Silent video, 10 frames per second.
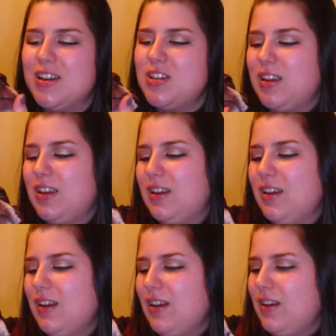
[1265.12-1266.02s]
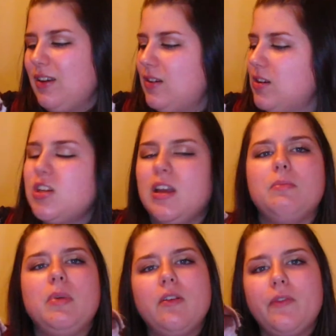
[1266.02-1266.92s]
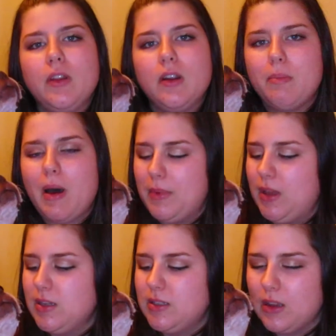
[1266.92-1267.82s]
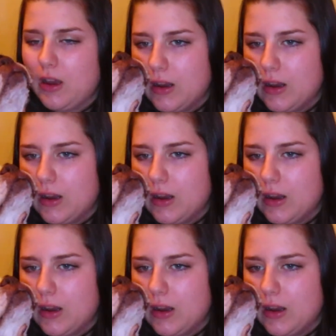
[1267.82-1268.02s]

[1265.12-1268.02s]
She had beautiful little puppies,